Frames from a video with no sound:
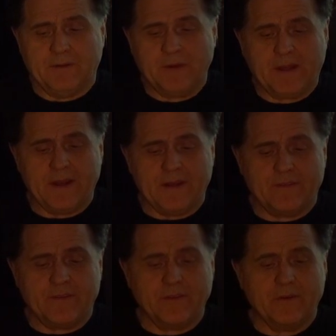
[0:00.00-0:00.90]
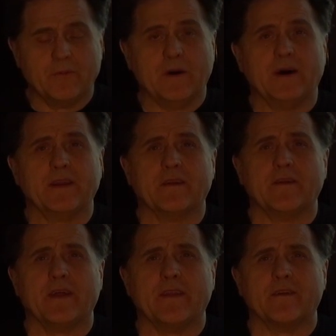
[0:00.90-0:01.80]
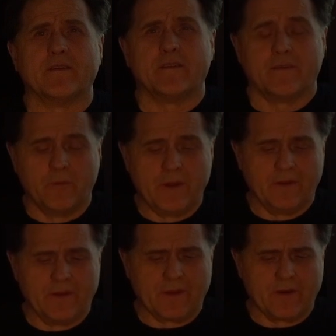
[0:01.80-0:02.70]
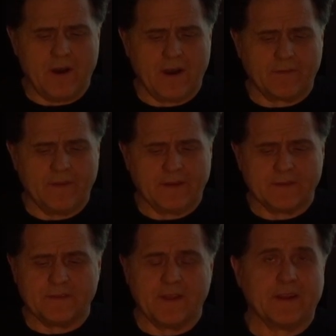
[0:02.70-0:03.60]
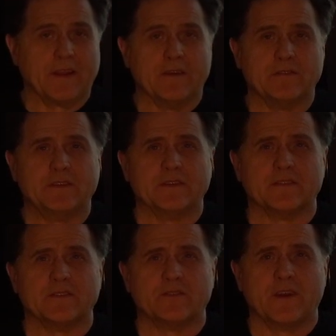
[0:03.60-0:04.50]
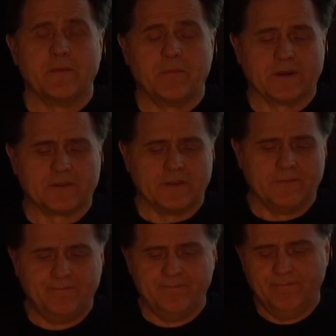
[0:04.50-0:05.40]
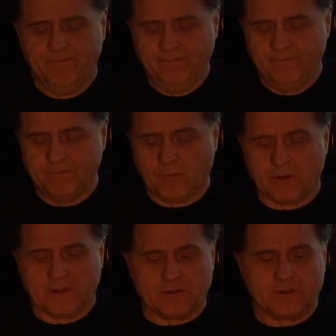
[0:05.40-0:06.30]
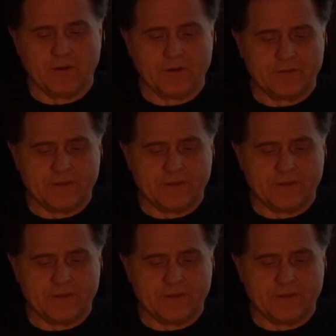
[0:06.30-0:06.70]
we get into another wheel in the cog thing. This ain't a gift, just a straight picture. More or less shows